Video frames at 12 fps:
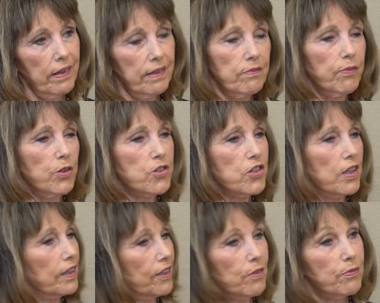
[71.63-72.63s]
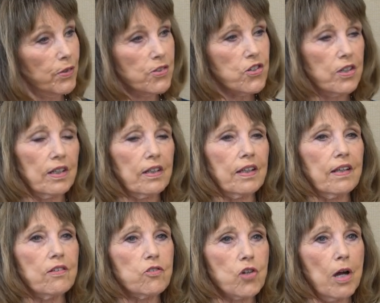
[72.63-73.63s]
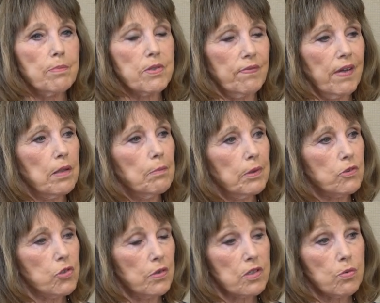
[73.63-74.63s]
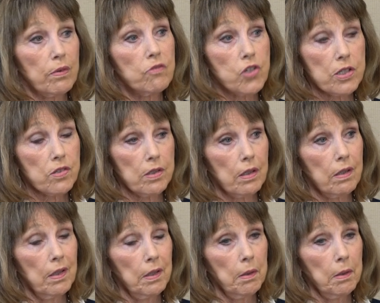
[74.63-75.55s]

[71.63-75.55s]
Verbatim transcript: unfortunately or fortunately, the jobs available to us with just a